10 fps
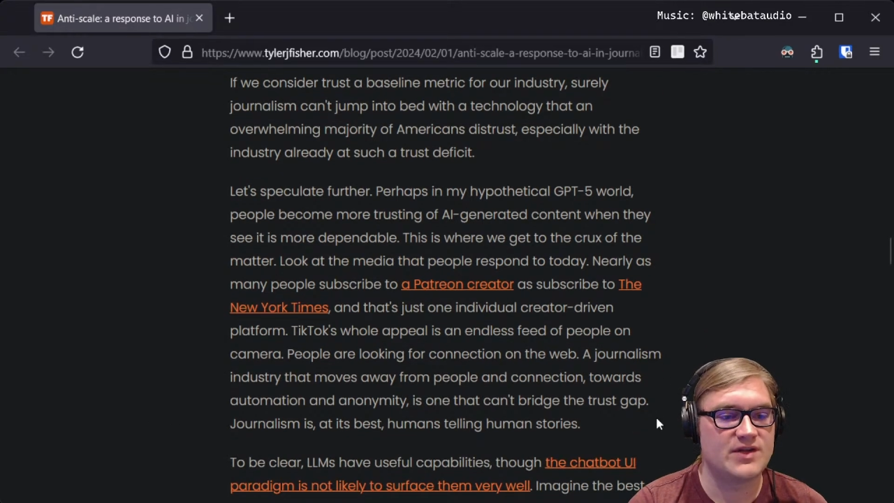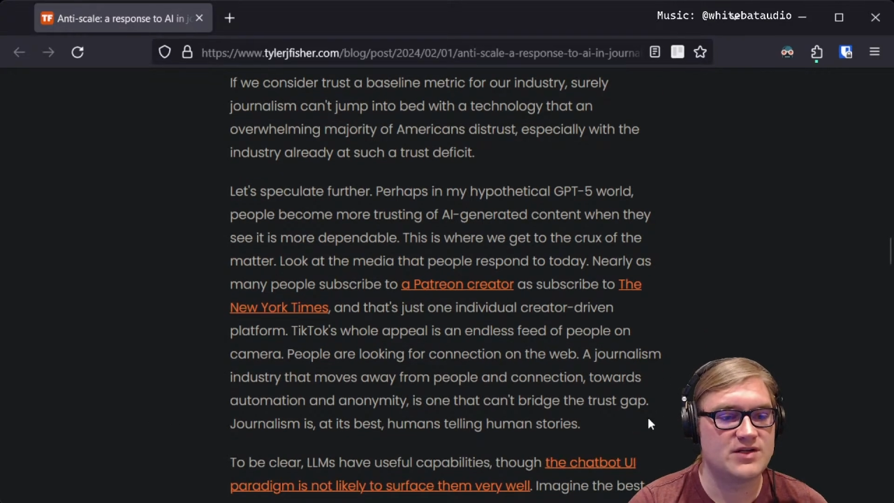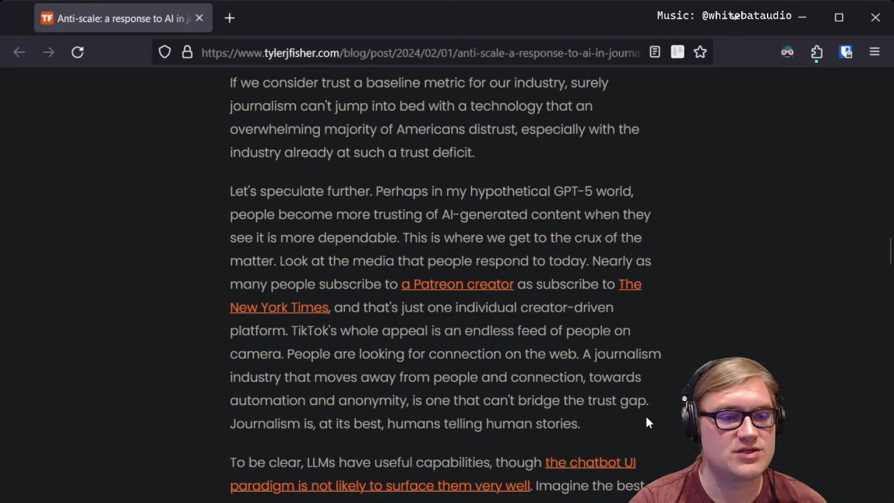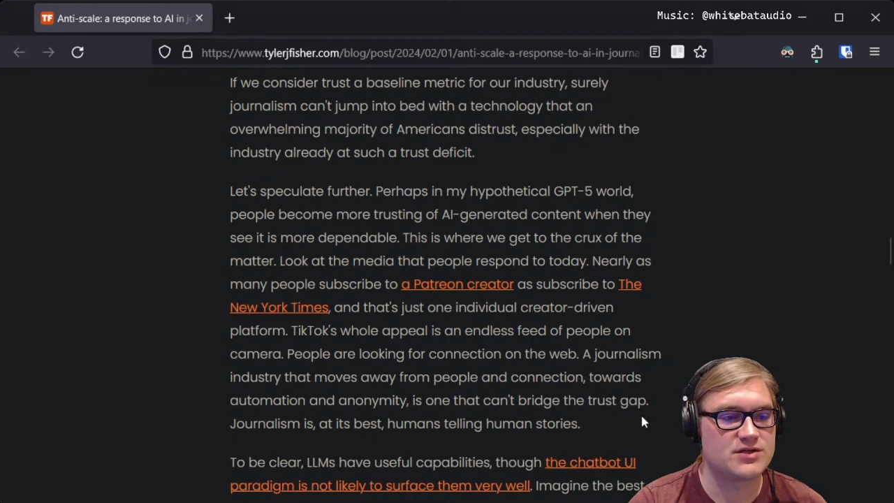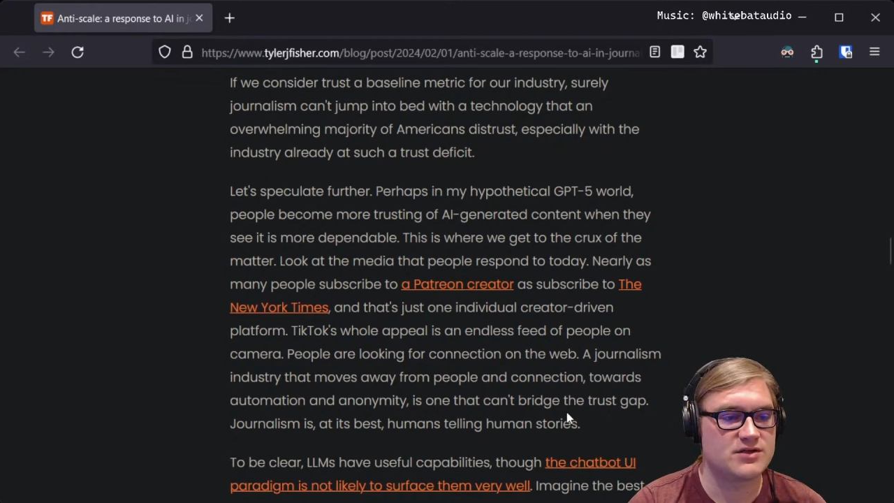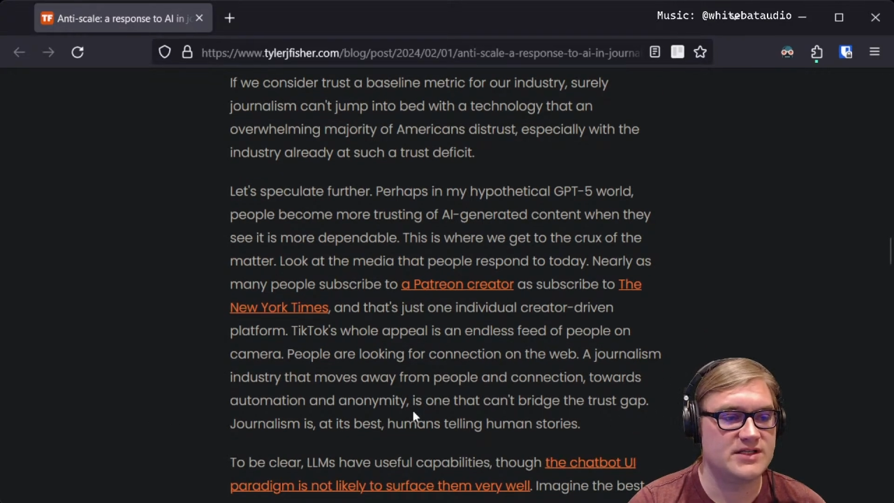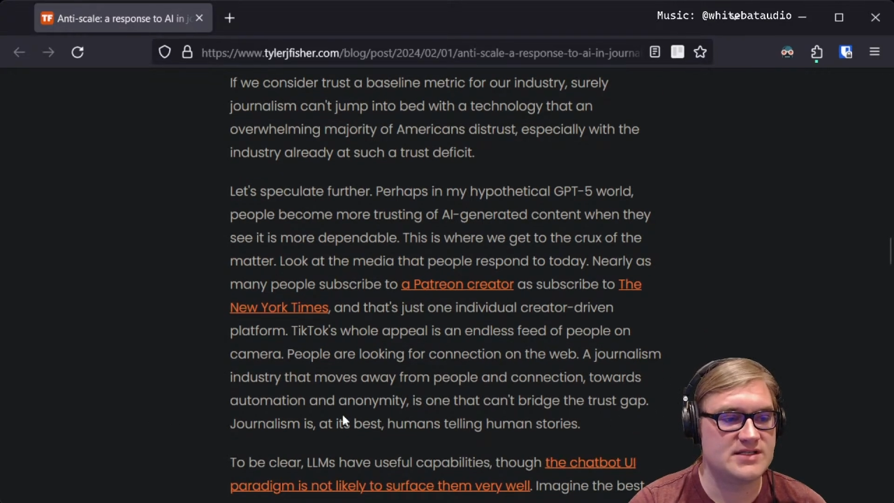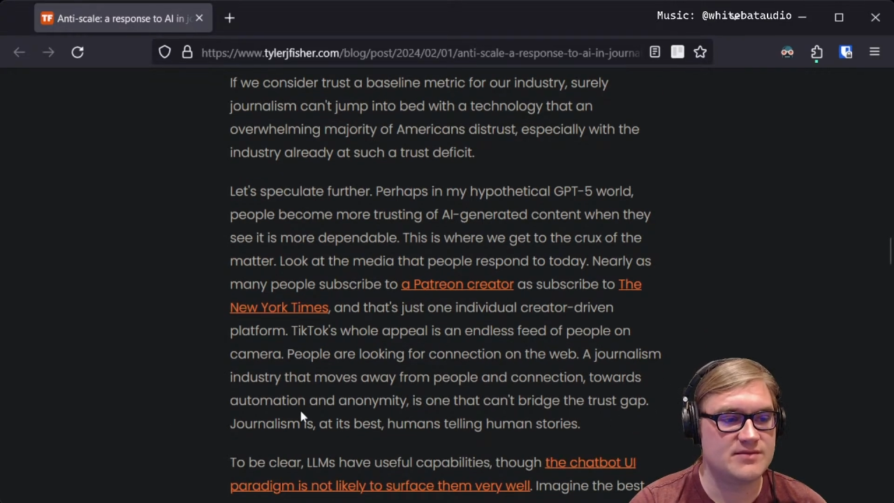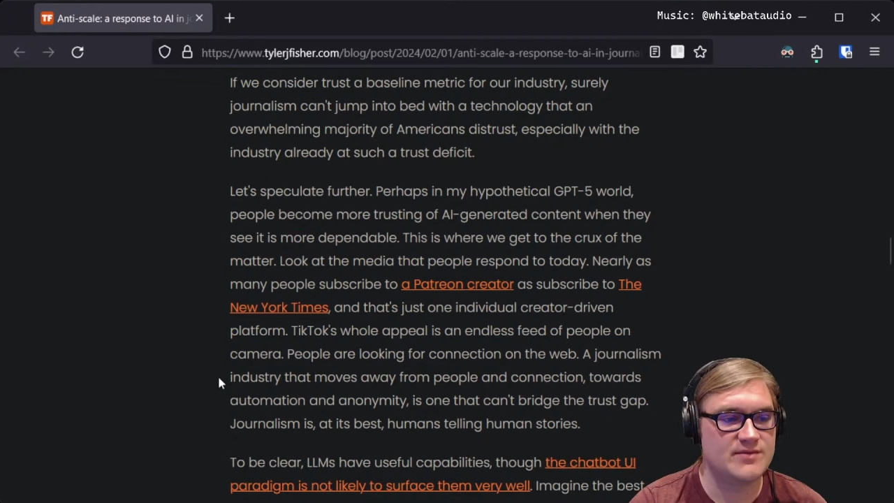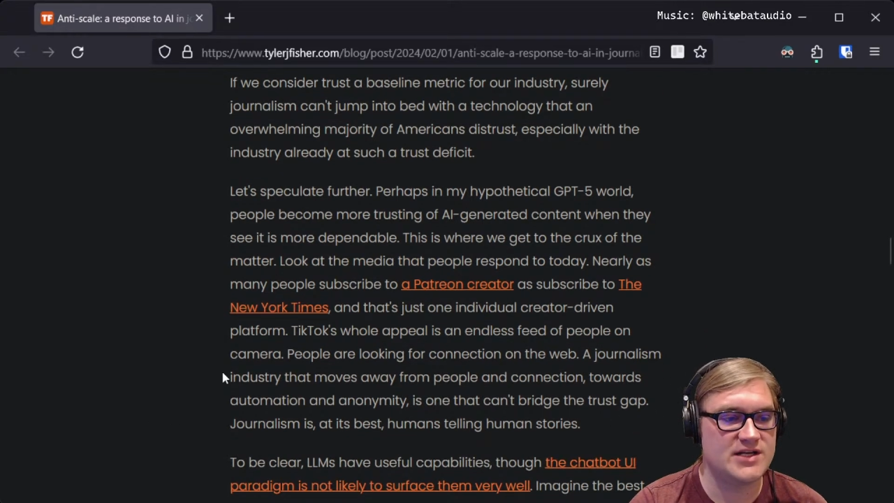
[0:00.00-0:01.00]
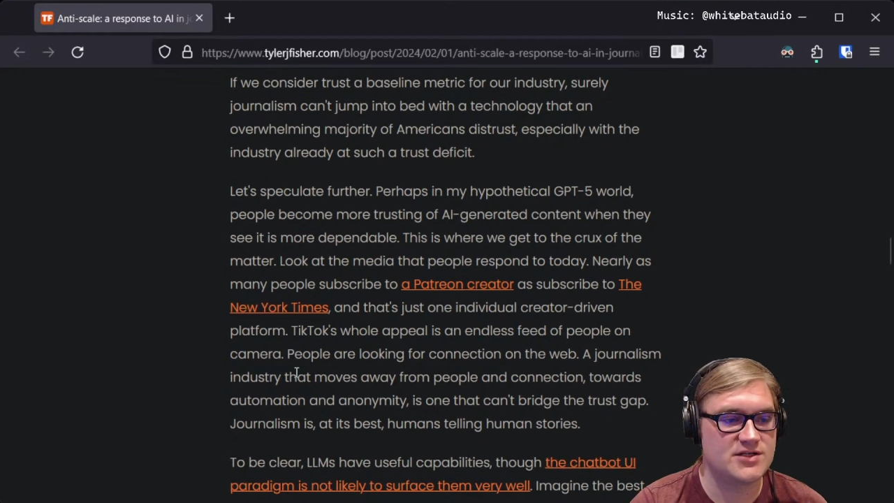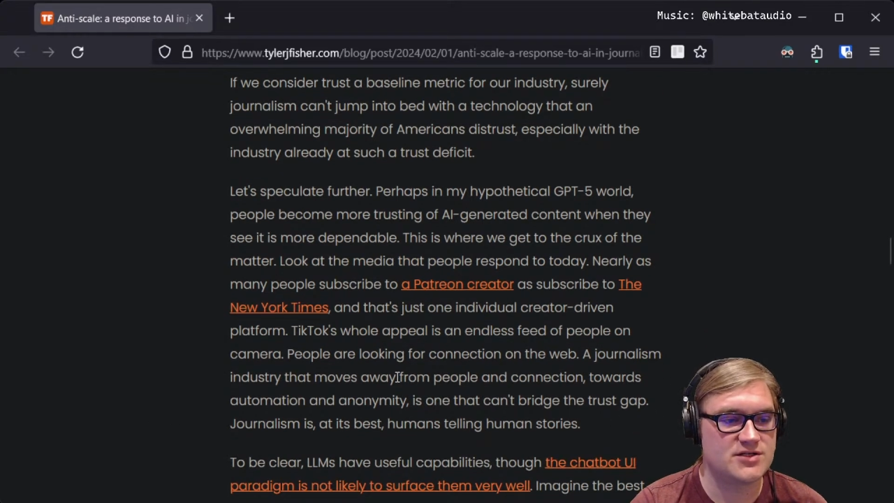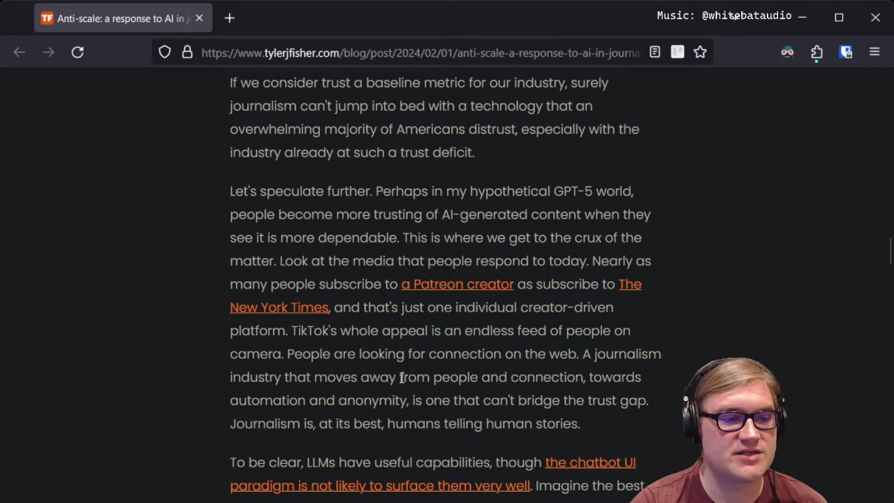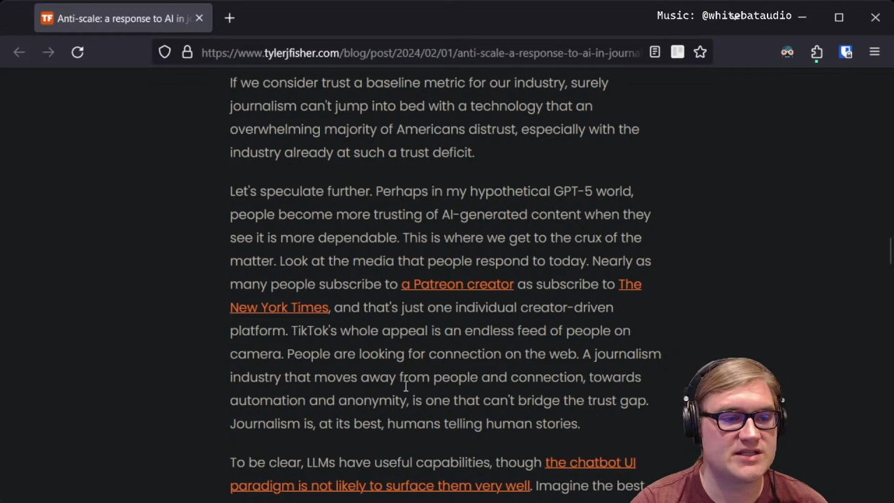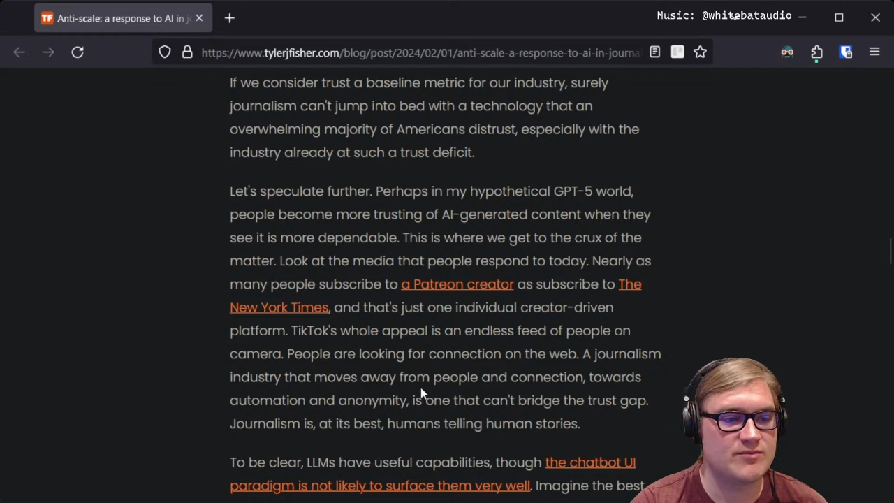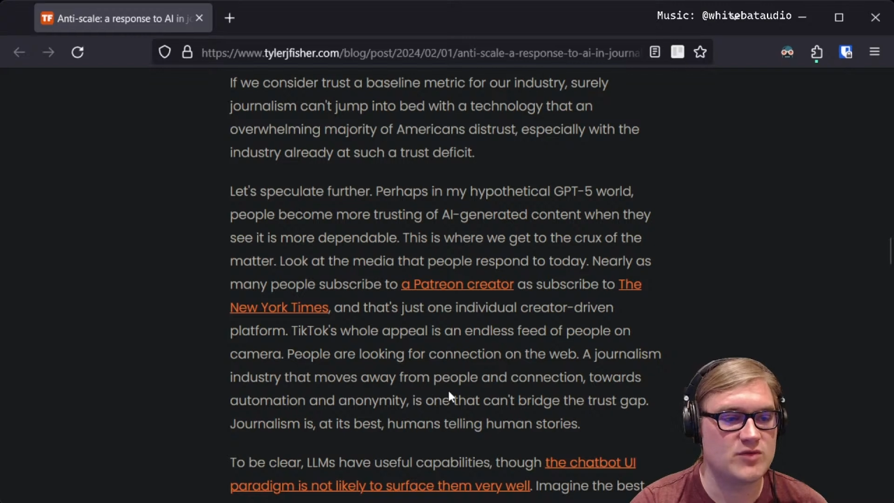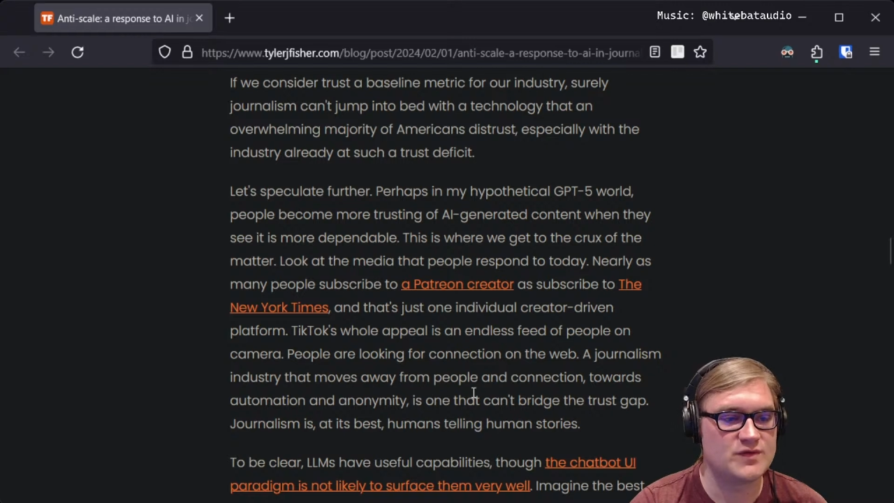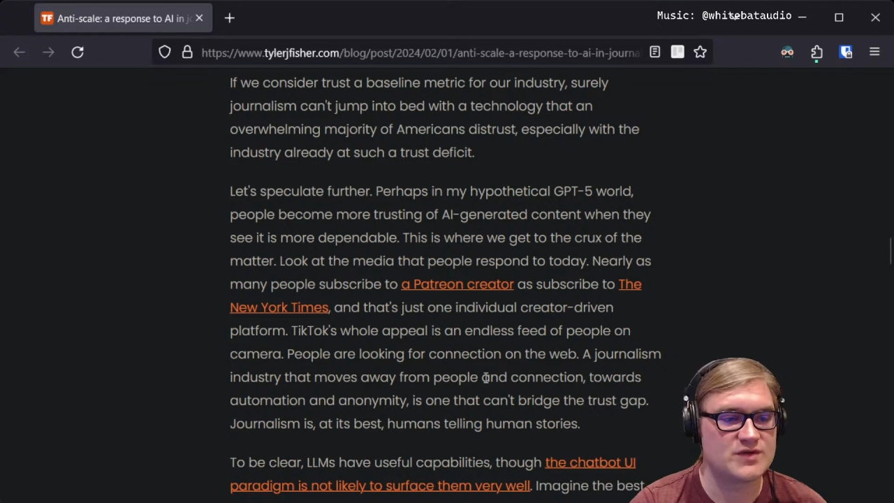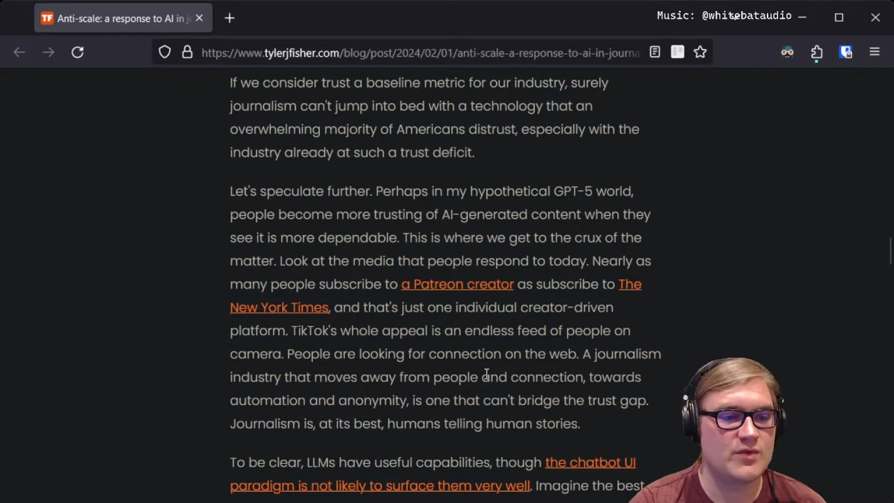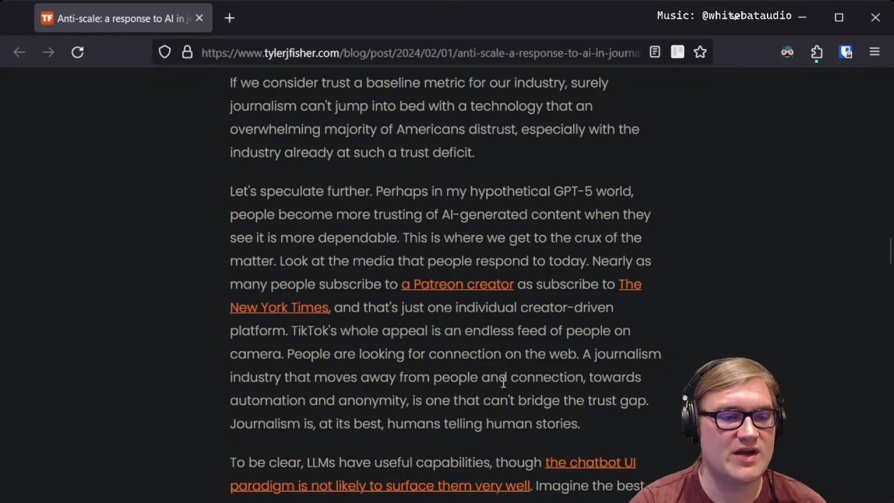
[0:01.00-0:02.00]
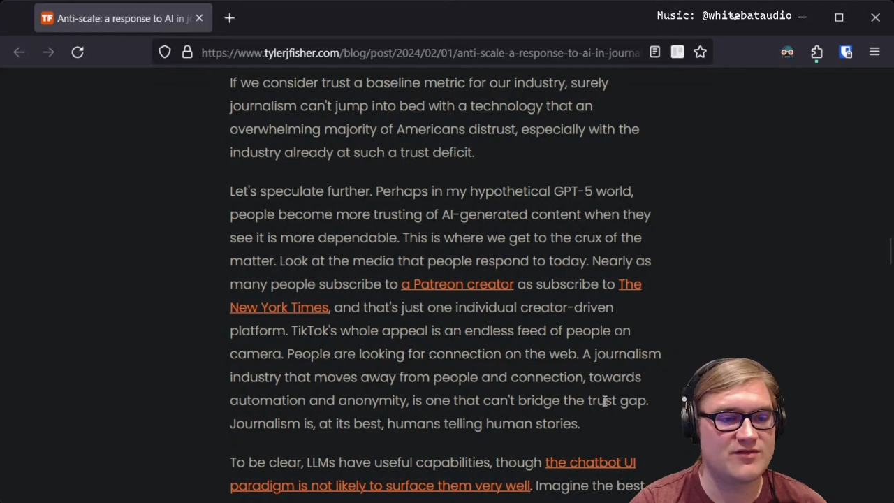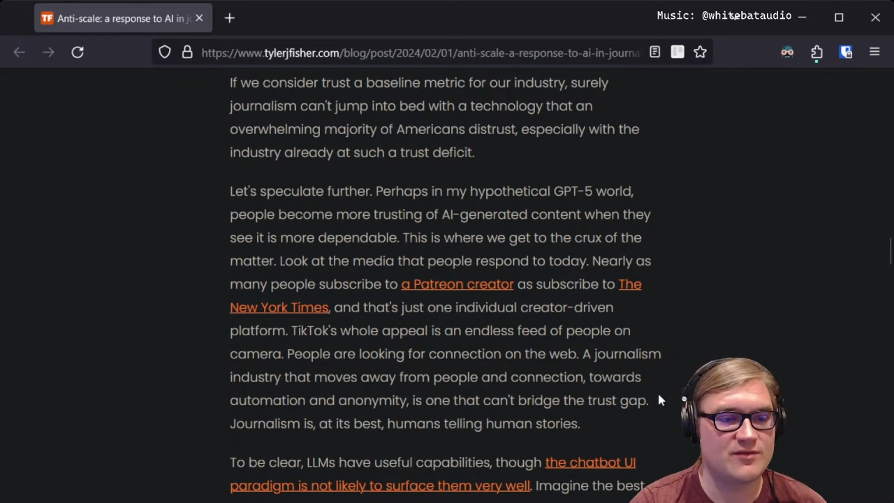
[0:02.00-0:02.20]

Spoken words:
A journalism industry that moves away